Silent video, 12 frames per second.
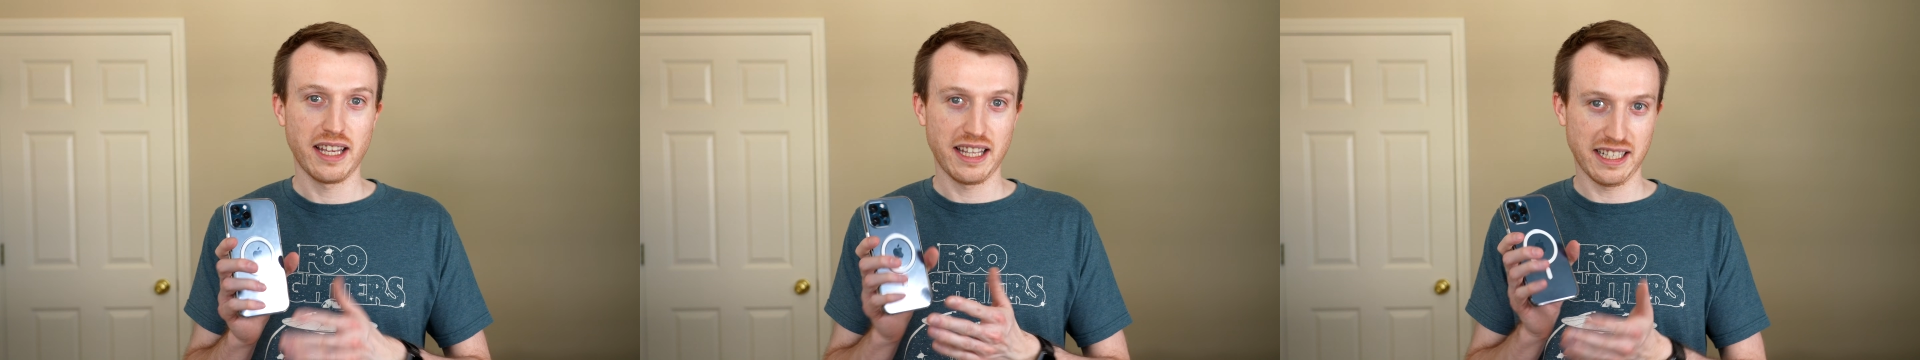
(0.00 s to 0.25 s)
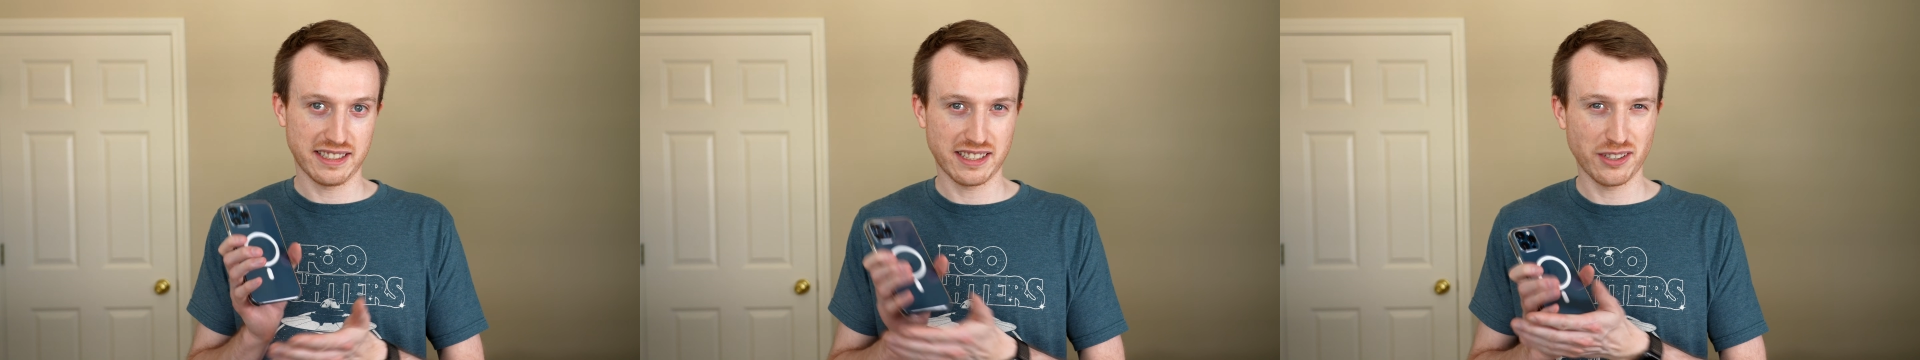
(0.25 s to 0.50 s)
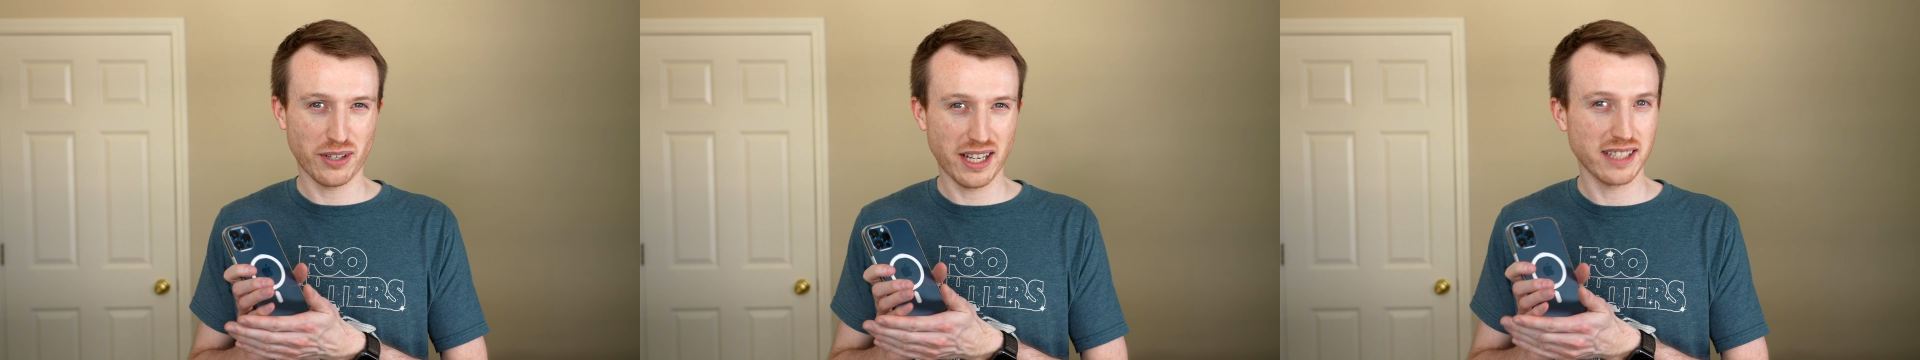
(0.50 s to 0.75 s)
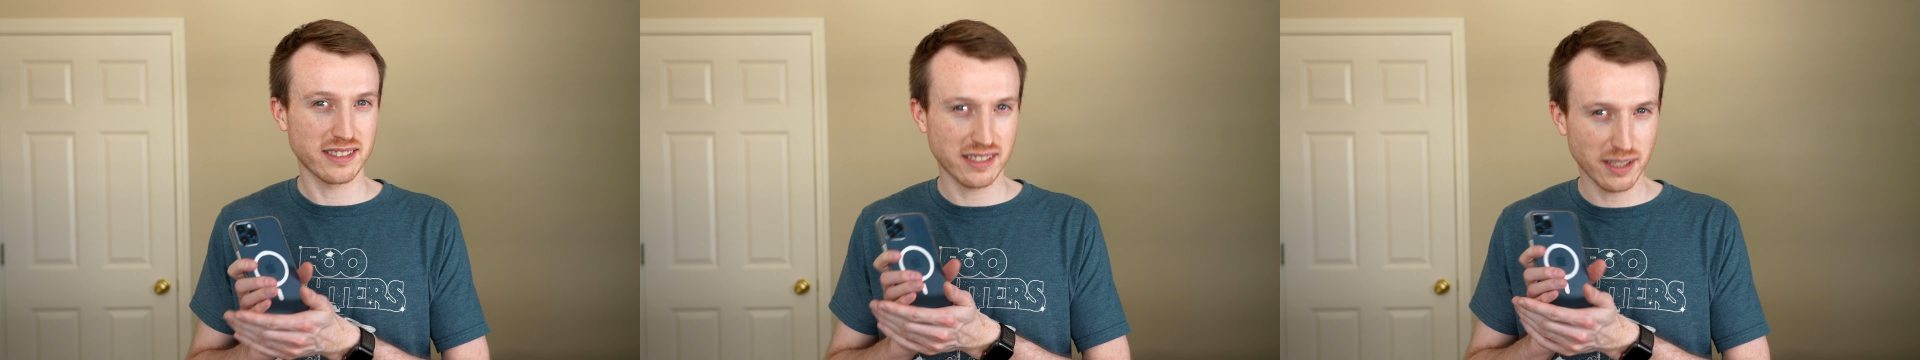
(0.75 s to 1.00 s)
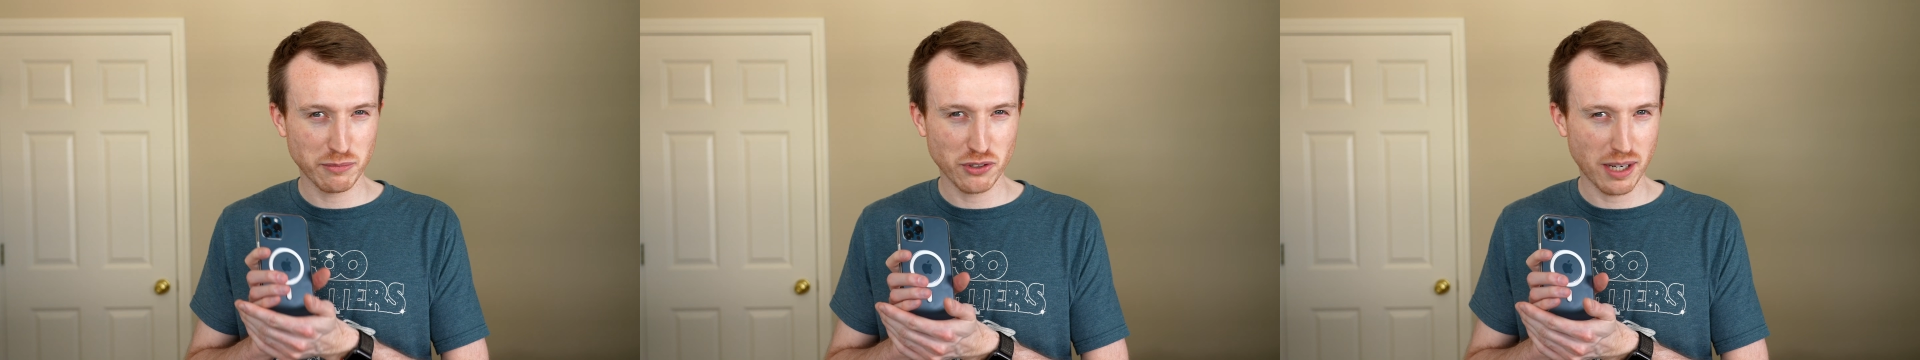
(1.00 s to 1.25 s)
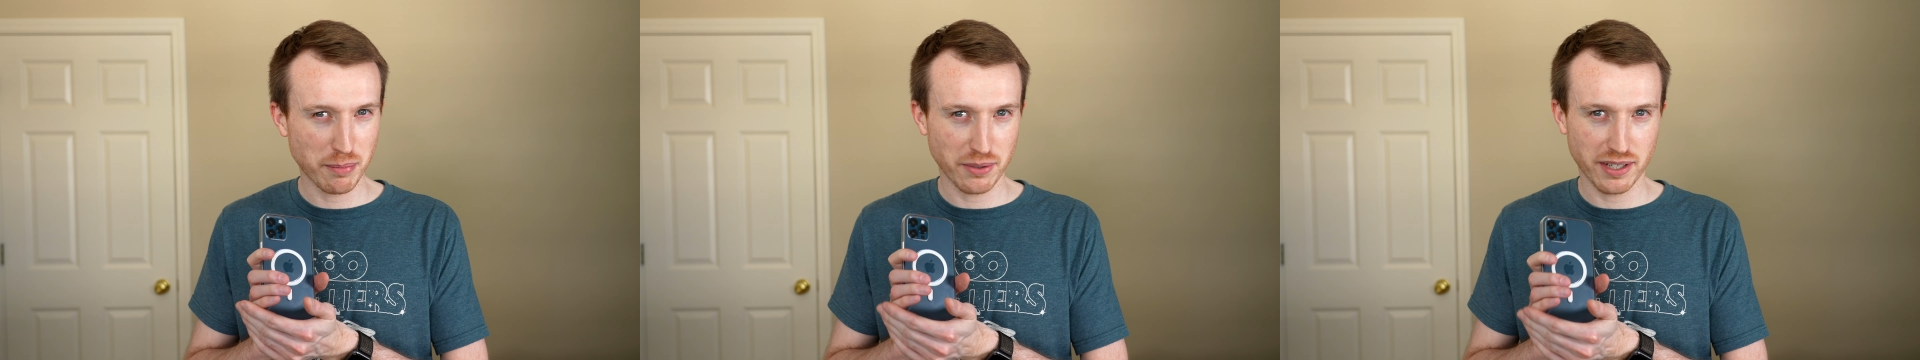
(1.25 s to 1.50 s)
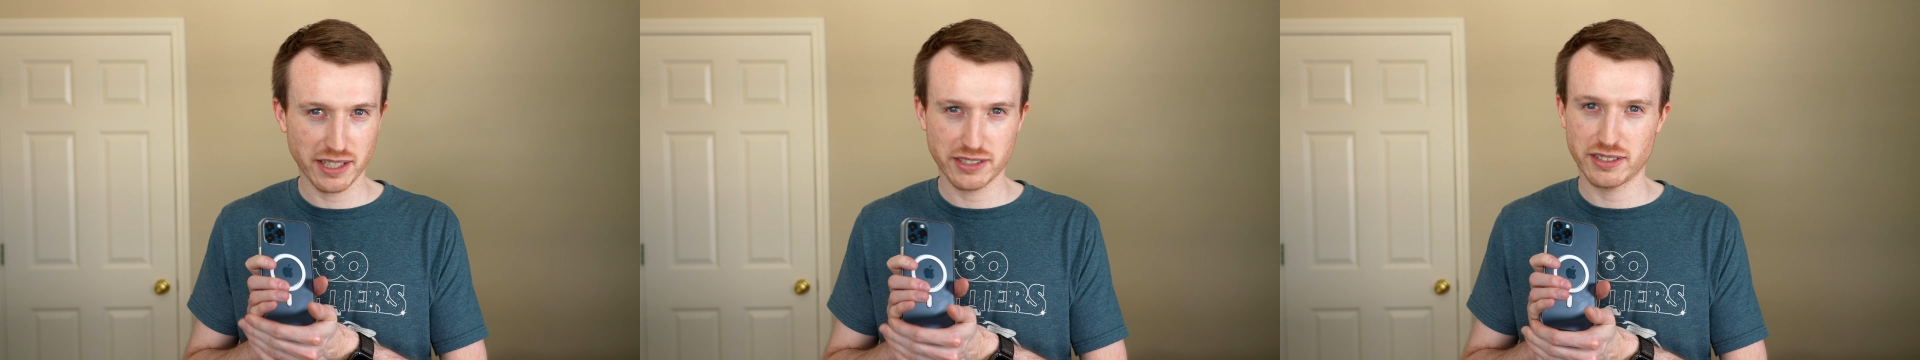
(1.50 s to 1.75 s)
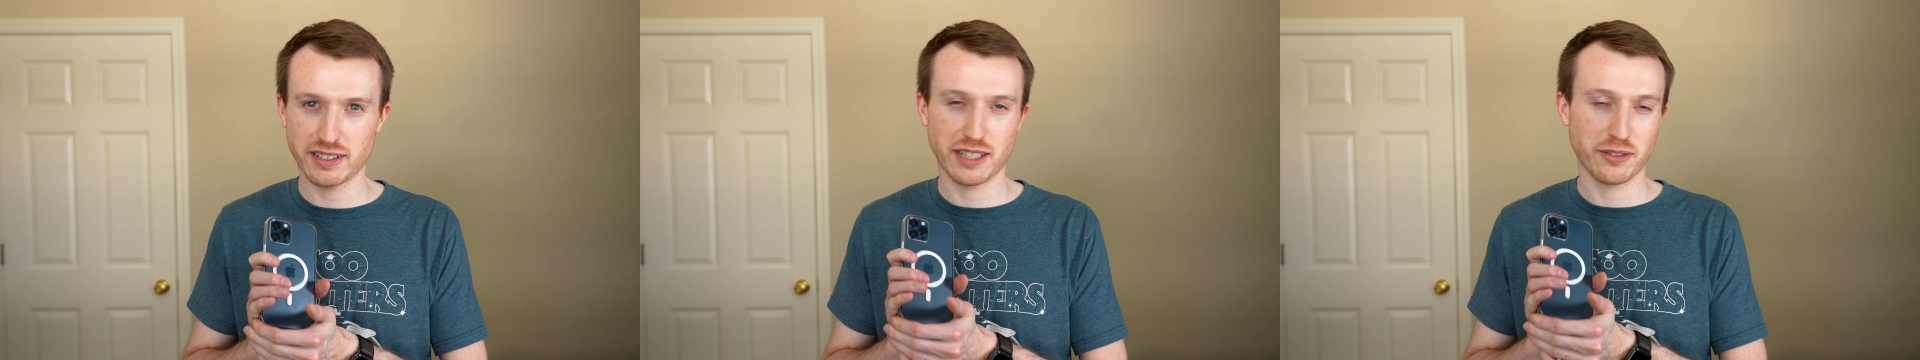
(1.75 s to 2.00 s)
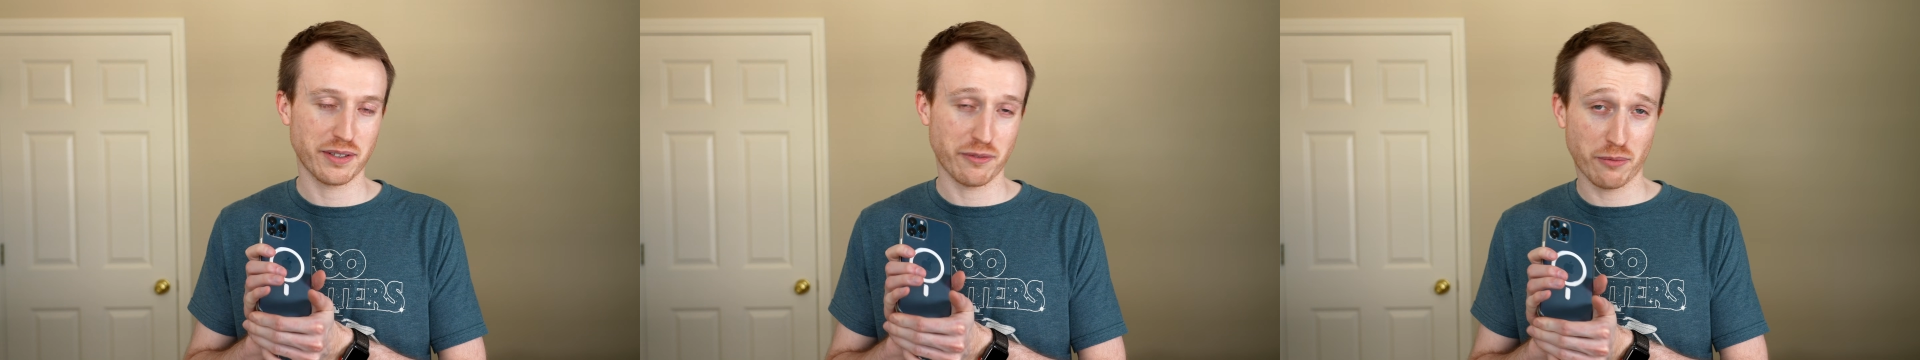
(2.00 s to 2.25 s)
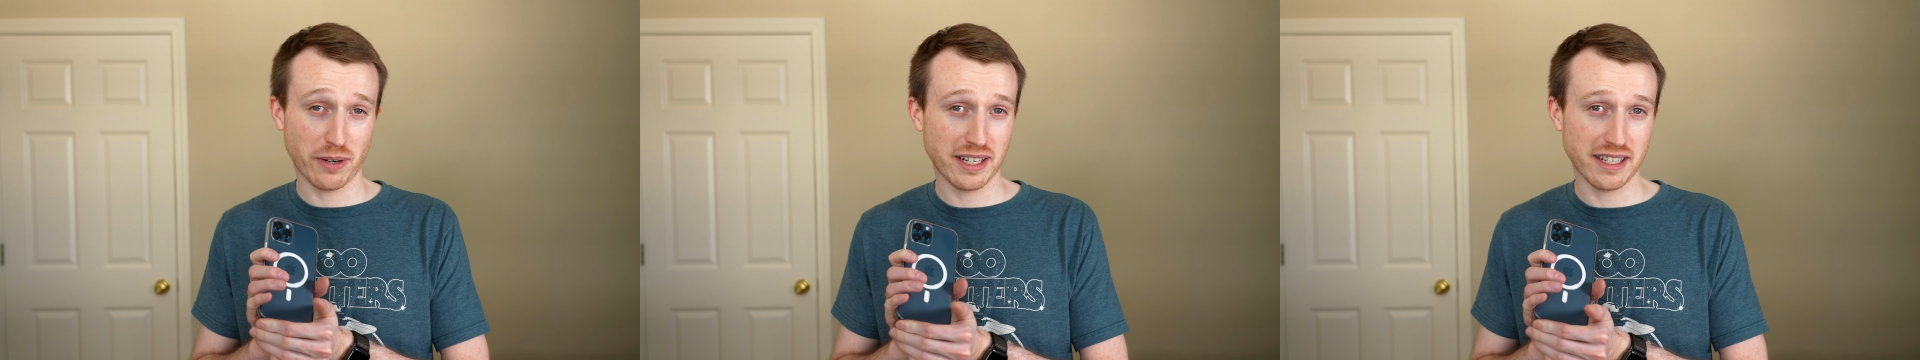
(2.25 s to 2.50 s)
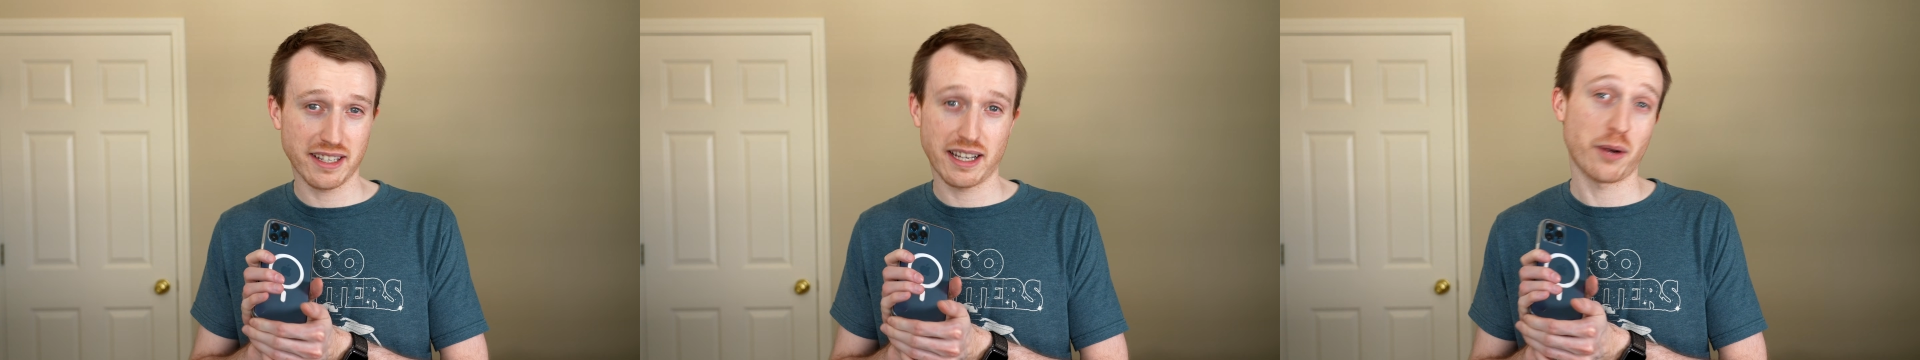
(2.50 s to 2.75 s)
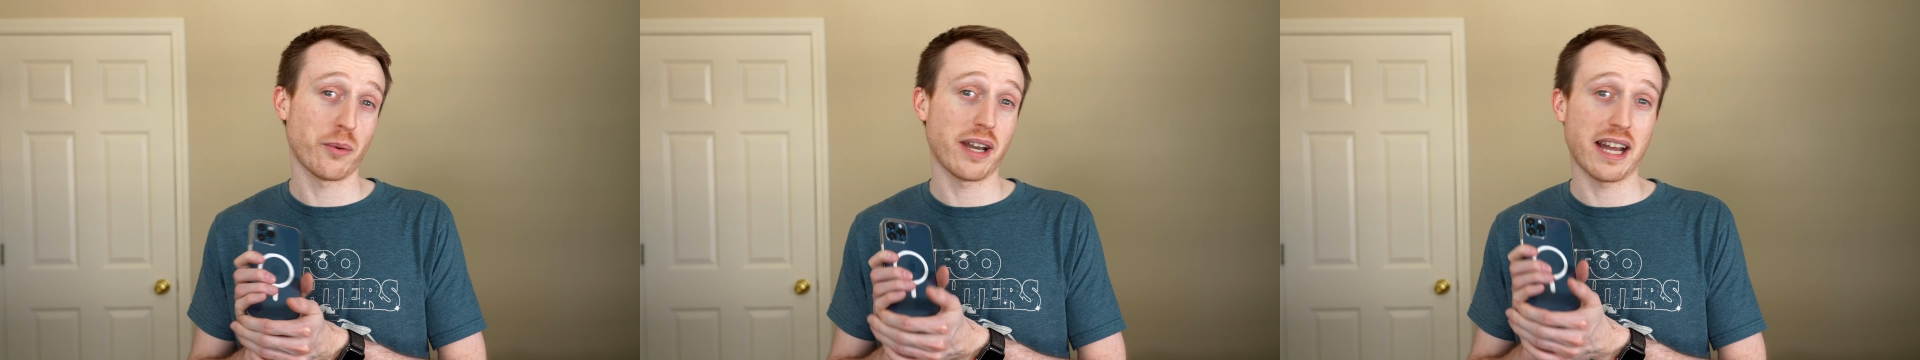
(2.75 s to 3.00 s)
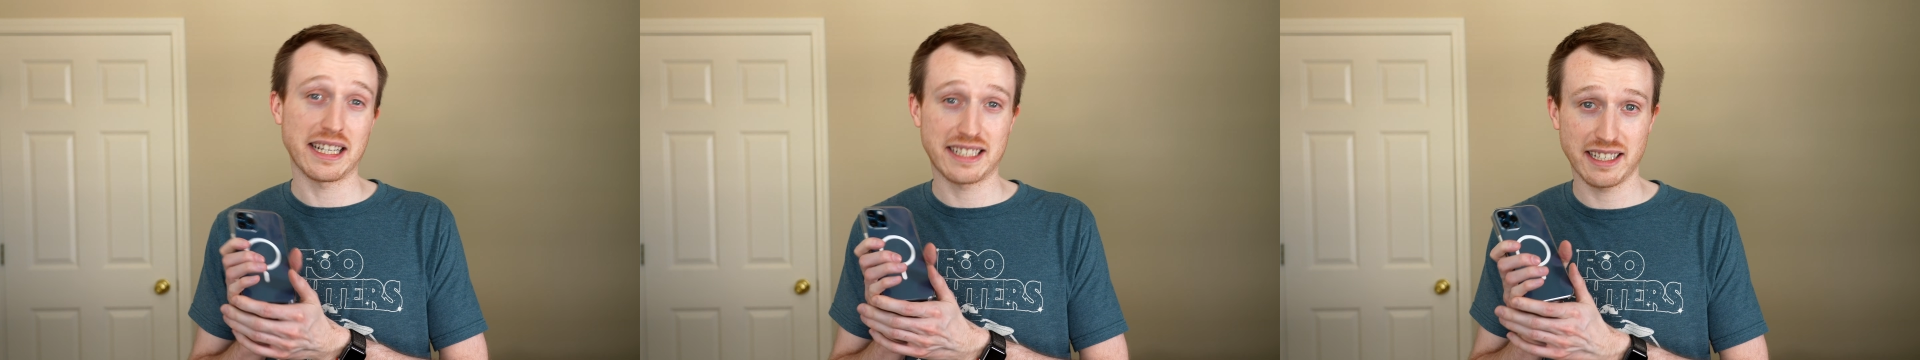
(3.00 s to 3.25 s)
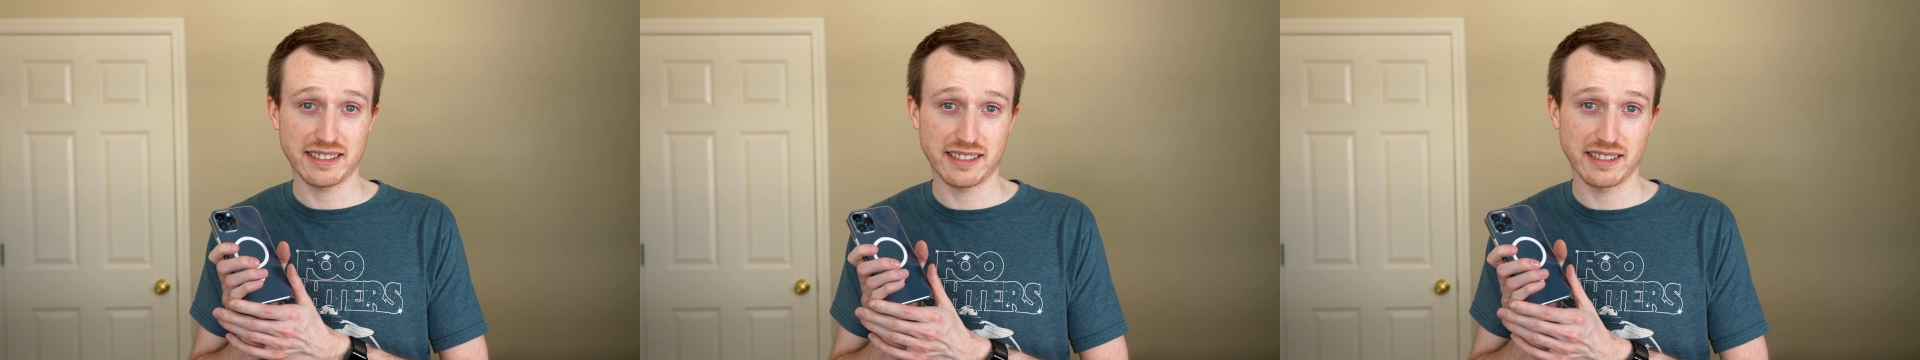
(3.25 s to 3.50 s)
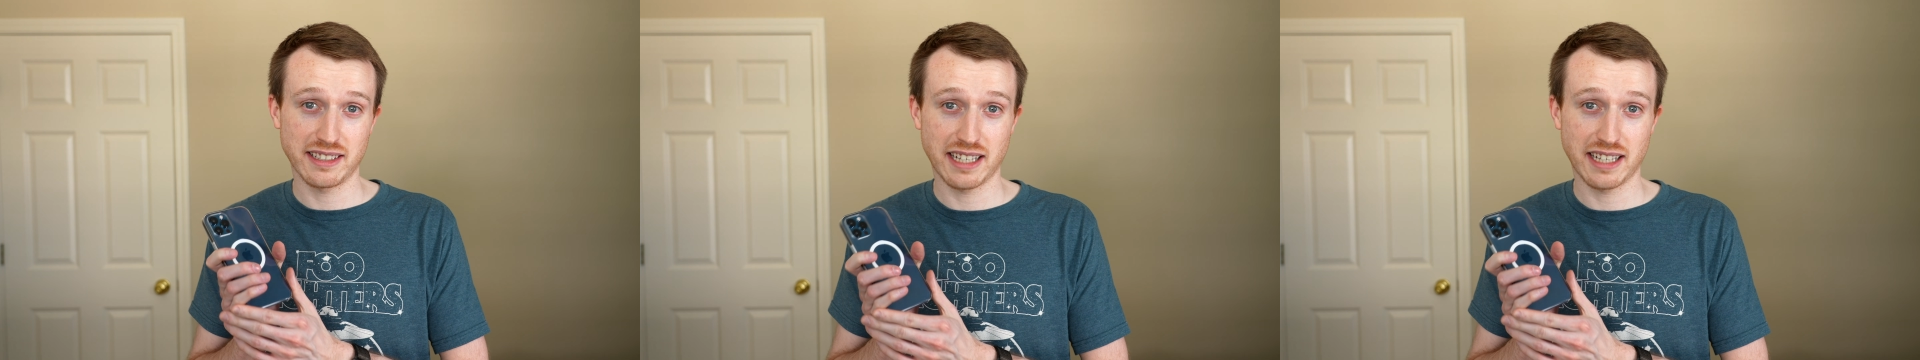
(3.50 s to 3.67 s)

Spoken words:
It still has some drop protection. They don't even rate it. I would not test it.